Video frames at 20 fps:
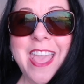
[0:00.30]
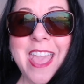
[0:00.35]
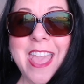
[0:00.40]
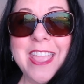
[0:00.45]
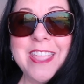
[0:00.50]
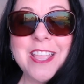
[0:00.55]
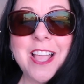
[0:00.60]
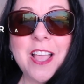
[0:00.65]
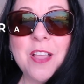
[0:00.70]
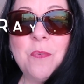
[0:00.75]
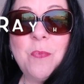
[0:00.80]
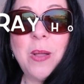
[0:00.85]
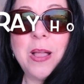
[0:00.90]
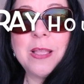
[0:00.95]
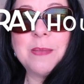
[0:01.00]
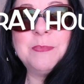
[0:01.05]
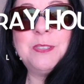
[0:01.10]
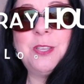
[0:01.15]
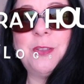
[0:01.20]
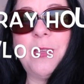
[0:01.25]
Hey y'all and
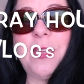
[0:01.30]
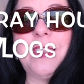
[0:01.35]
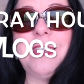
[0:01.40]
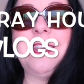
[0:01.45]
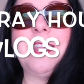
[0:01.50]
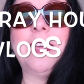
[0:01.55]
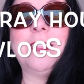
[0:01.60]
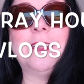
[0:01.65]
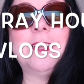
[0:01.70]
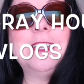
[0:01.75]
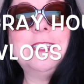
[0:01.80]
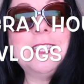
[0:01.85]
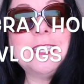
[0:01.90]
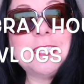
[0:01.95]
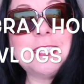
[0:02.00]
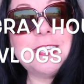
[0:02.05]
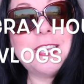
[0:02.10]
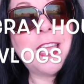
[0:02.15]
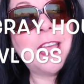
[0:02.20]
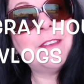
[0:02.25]
welcome to another
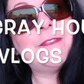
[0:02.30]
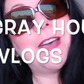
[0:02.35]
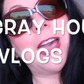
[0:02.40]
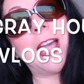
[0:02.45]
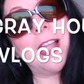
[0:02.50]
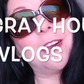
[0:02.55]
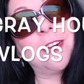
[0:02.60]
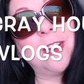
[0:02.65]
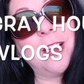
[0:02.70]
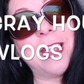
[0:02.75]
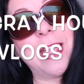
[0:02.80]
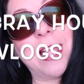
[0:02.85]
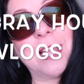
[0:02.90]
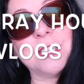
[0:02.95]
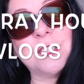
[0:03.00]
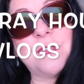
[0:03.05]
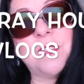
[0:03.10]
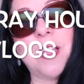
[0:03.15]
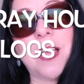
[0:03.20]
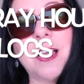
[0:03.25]
edition of Our Gray
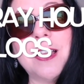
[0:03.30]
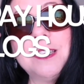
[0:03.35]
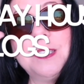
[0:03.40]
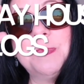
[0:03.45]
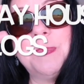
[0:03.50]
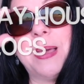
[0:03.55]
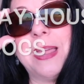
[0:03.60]
House Vlogs.